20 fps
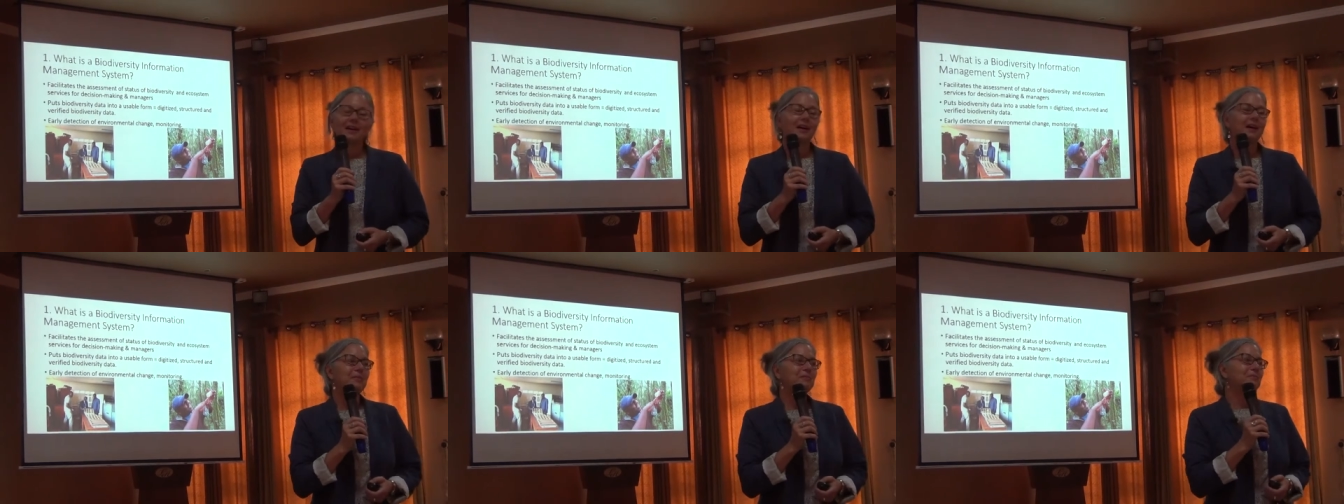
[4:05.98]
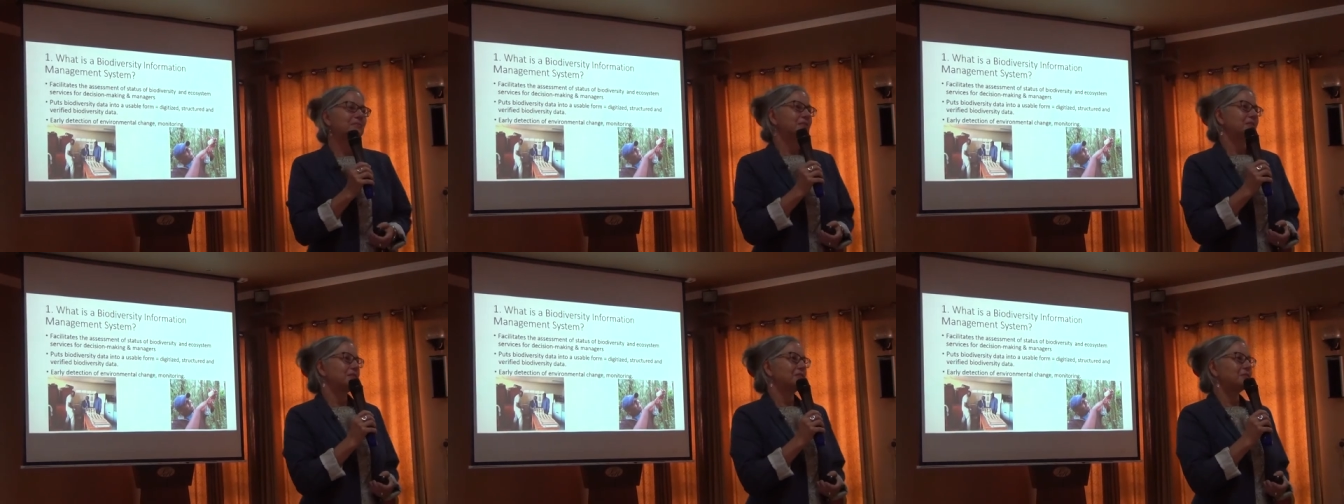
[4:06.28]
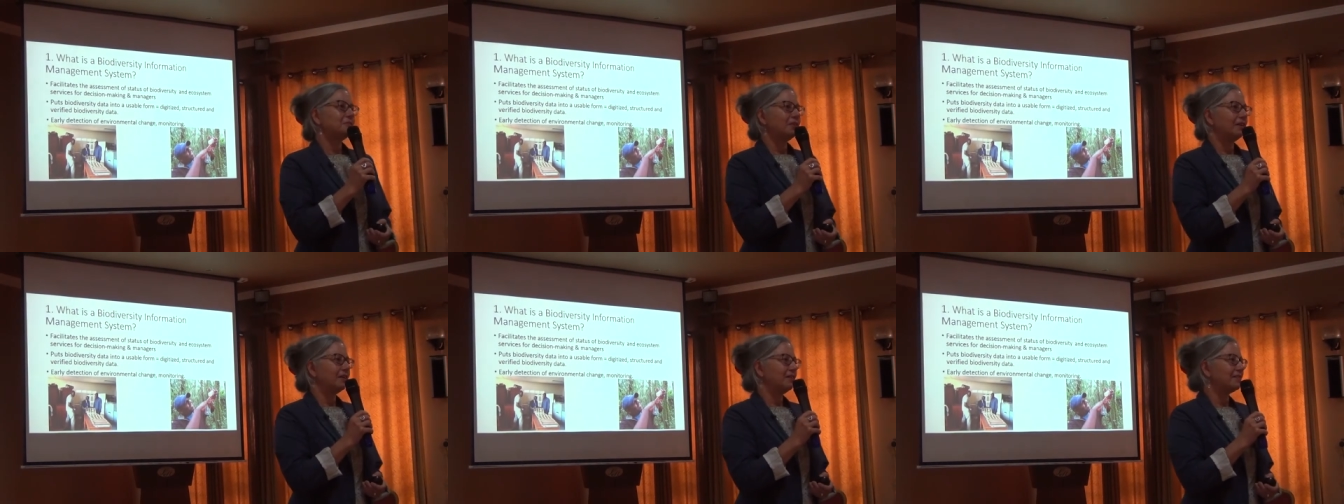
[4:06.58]
um,
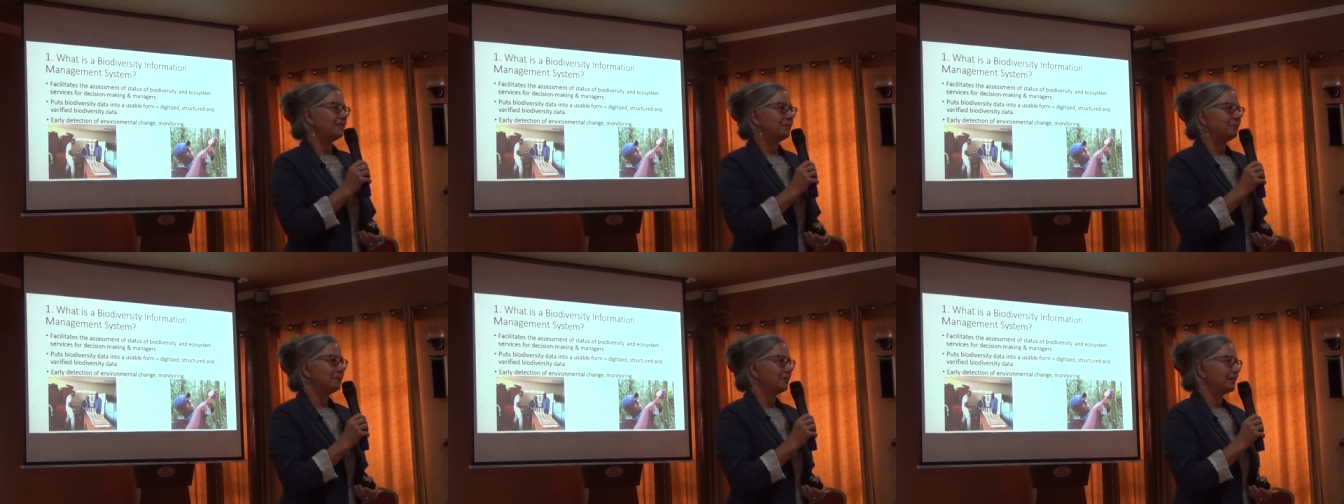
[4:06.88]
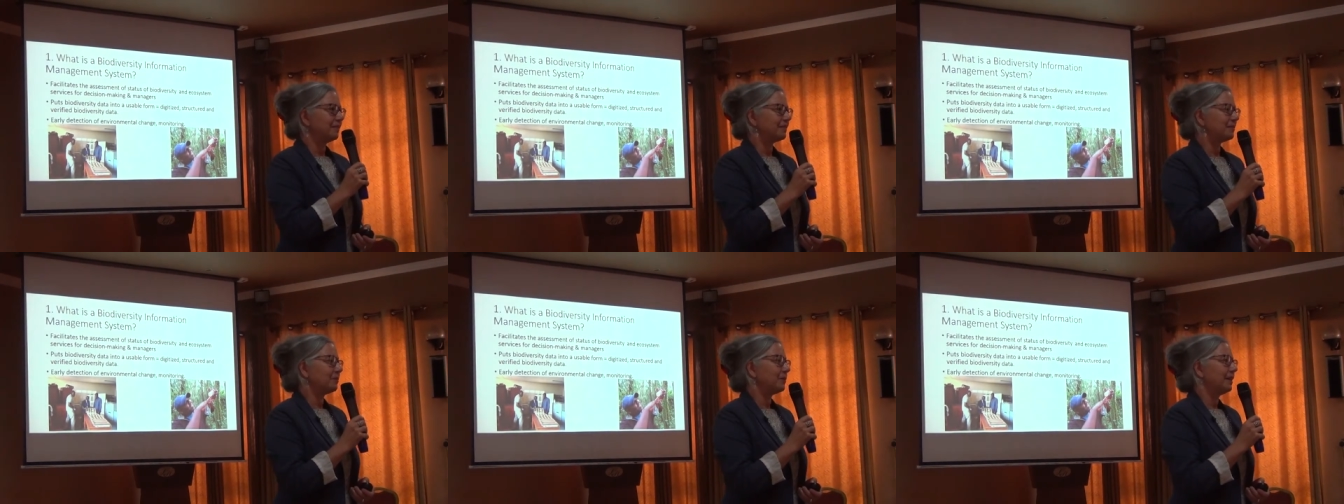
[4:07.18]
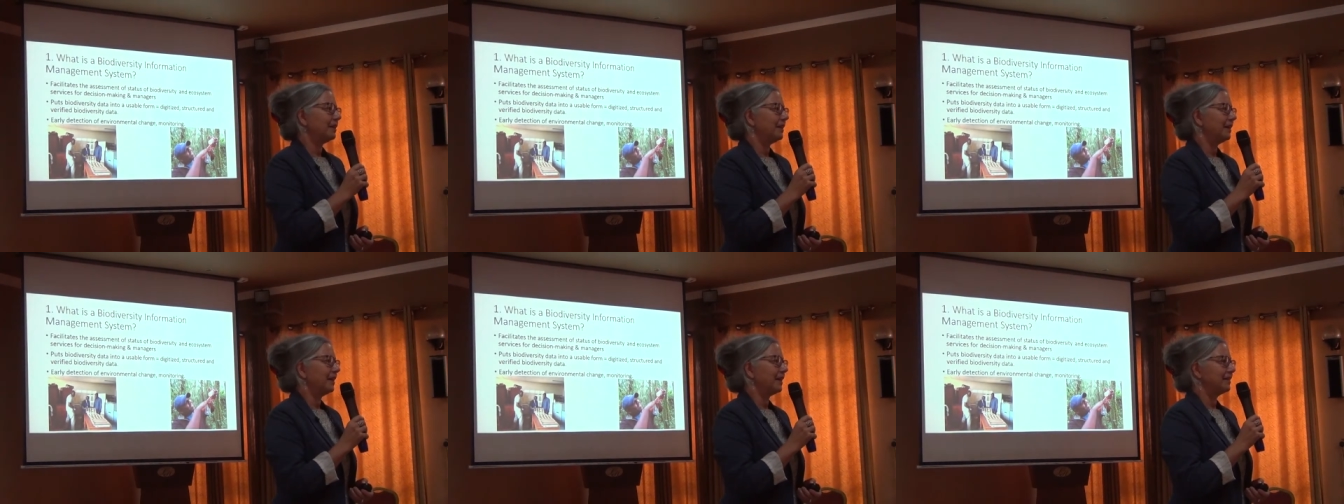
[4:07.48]
just very simply, it's a
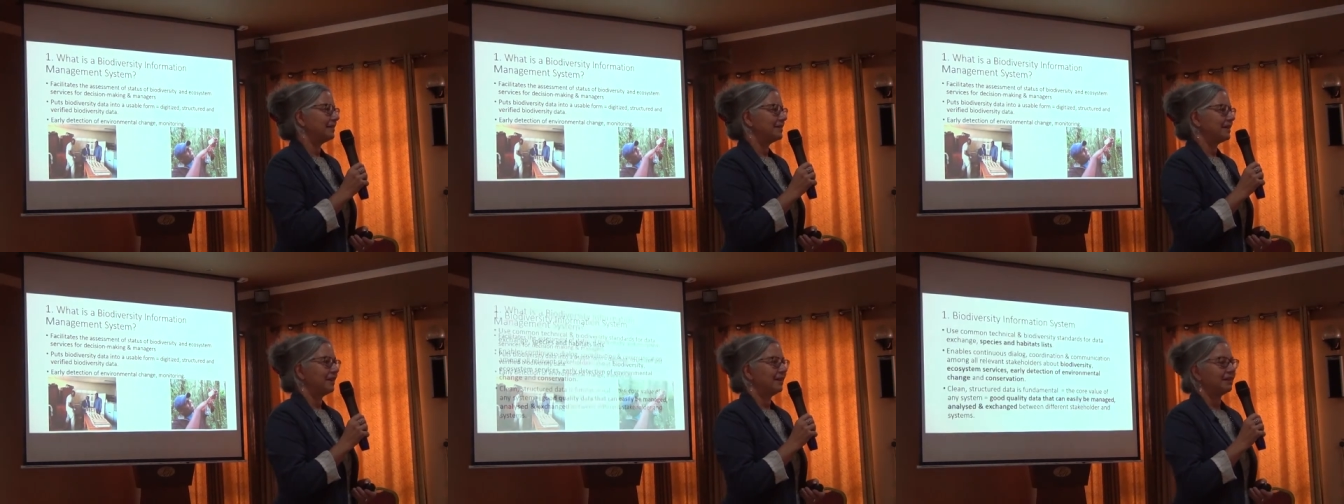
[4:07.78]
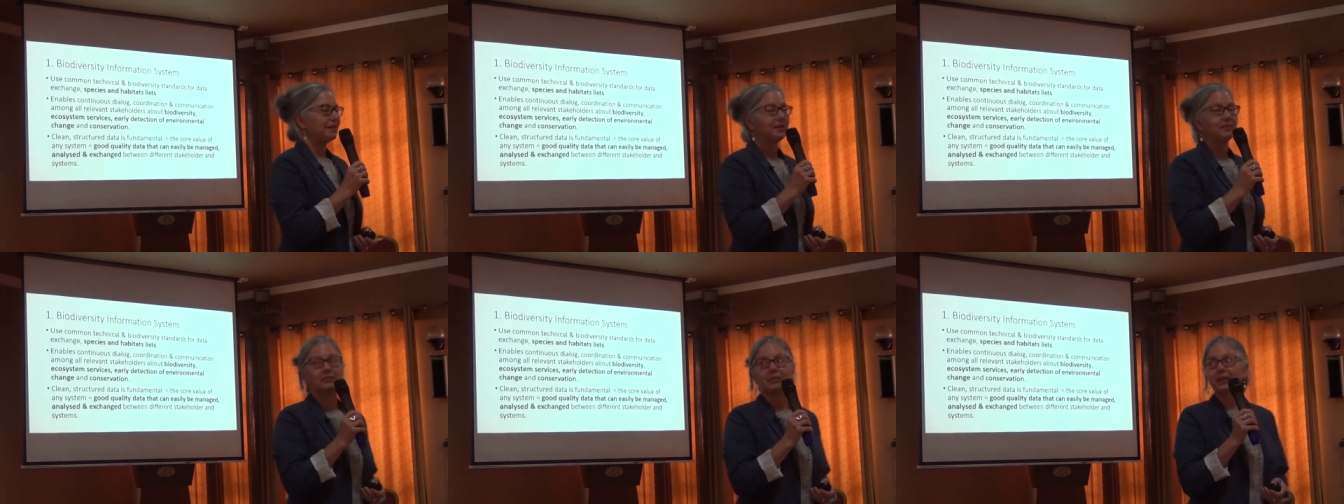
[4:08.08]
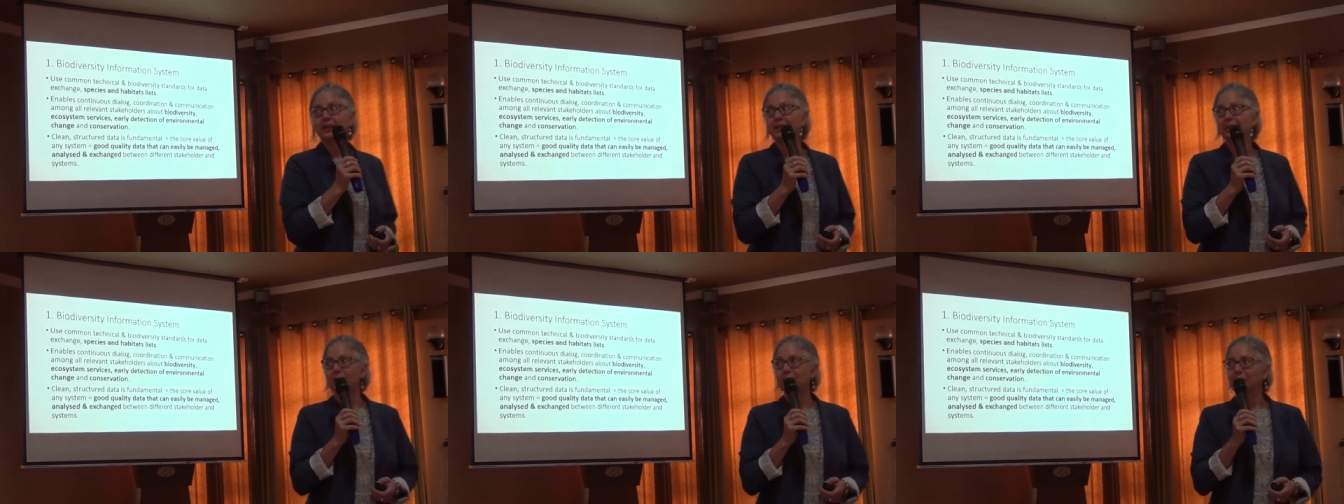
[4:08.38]
way to get data
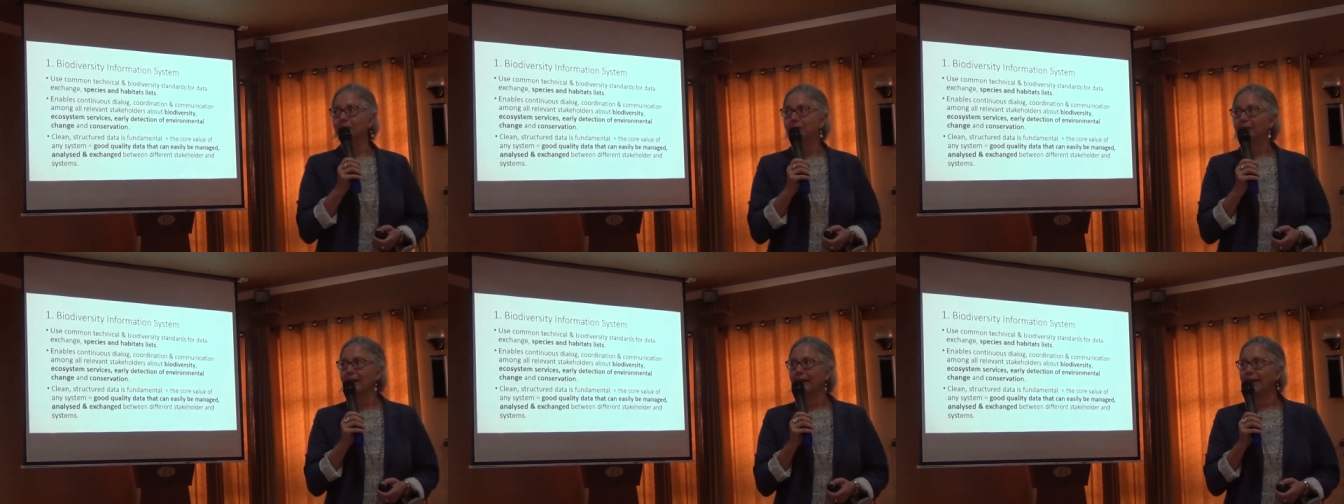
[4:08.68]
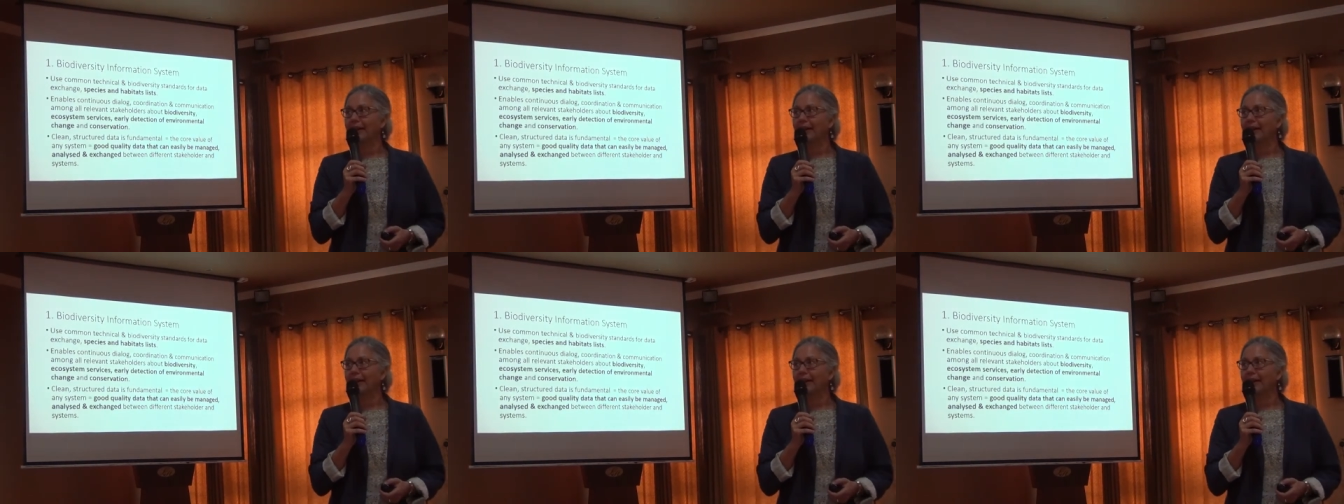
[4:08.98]
available.